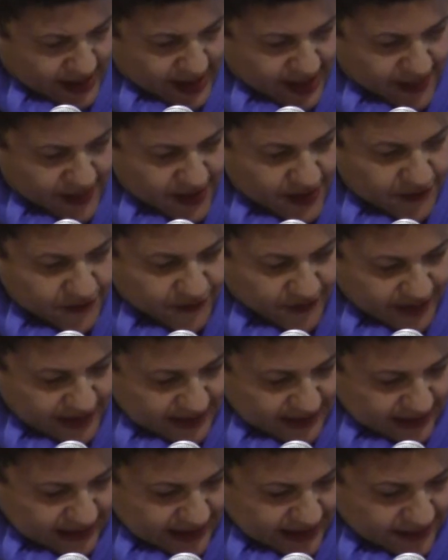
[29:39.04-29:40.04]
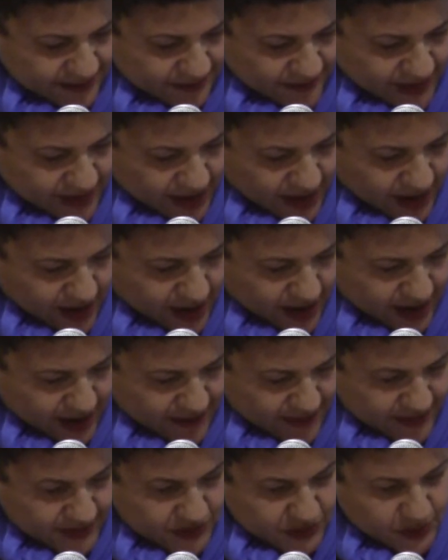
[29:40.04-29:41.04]
And then finally, uh,
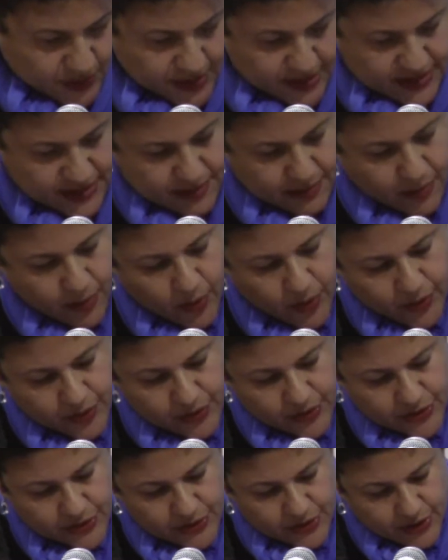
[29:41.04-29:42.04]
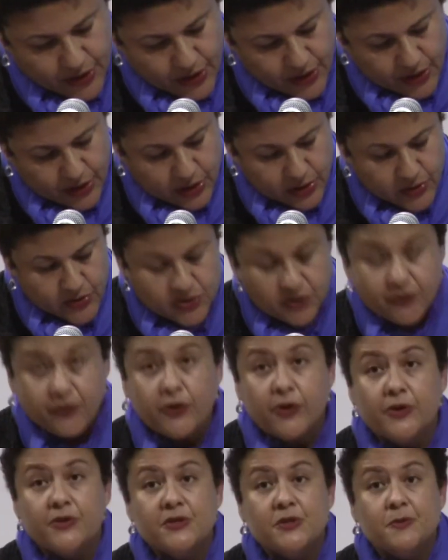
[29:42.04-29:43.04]
and this one is important,
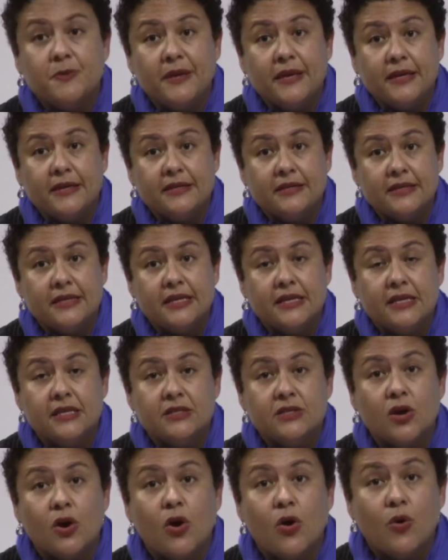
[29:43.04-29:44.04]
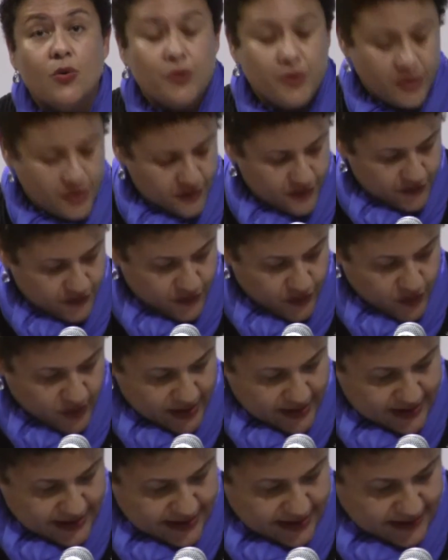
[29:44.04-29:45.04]
Lucifer speaks in his own
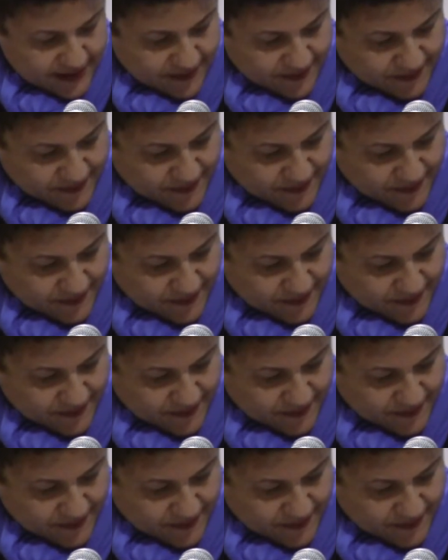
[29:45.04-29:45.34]
voice.